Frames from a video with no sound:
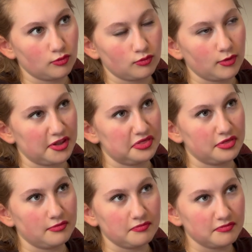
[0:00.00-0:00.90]
went
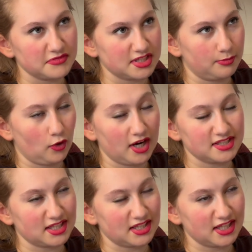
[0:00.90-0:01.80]

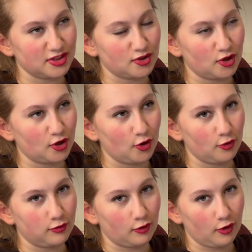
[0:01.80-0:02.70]
surprisingly 3rd
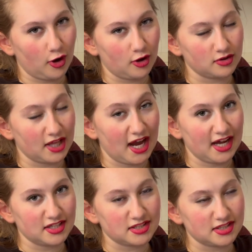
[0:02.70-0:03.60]
overall
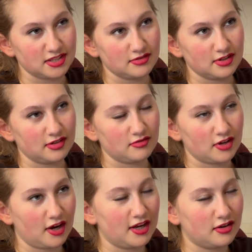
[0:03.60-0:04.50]

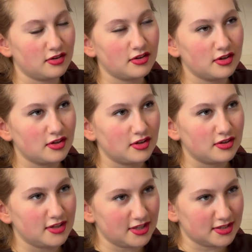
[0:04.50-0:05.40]
not
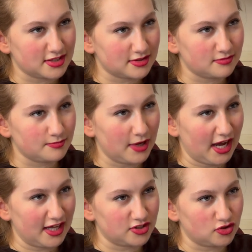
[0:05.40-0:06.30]
this
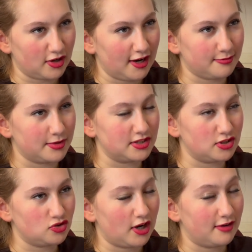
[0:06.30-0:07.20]
past draft, but the
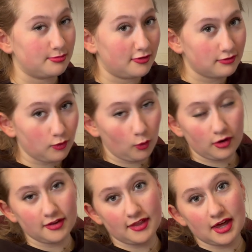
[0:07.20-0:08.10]
draft
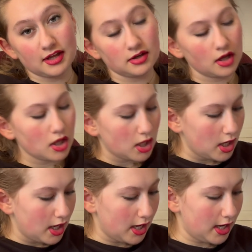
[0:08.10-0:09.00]
before then.
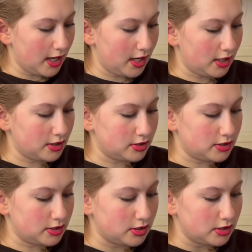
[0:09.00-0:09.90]
And